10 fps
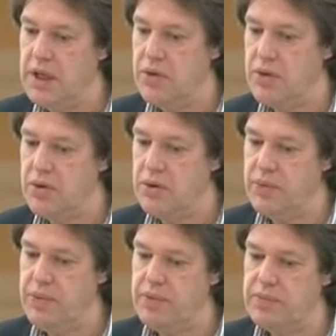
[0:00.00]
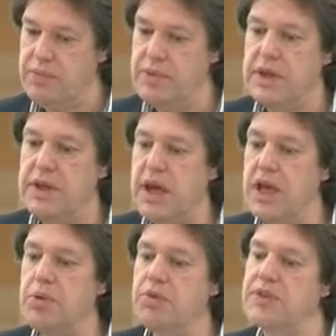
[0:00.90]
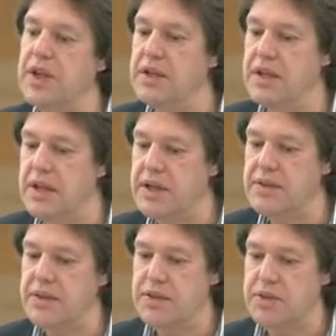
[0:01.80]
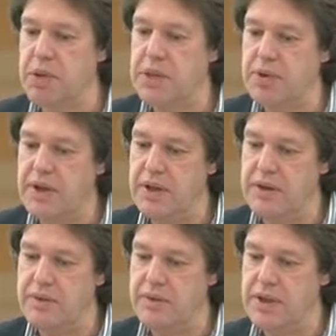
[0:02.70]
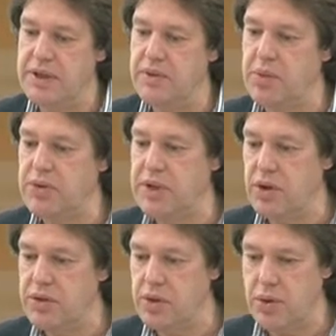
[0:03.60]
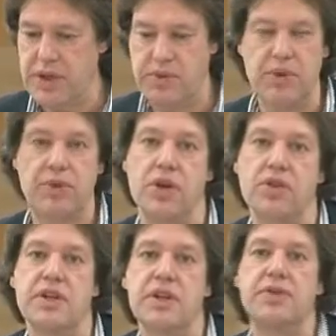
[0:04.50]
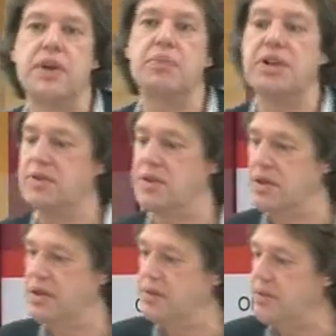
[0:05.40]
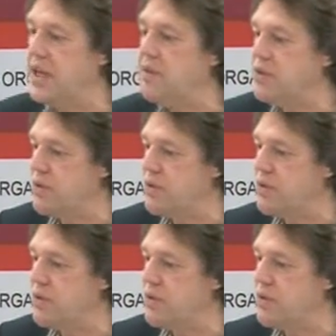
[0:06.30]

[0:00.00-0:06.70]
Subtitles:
so the aim of the study then, that this paper is about the ongoing research, and it's very much David's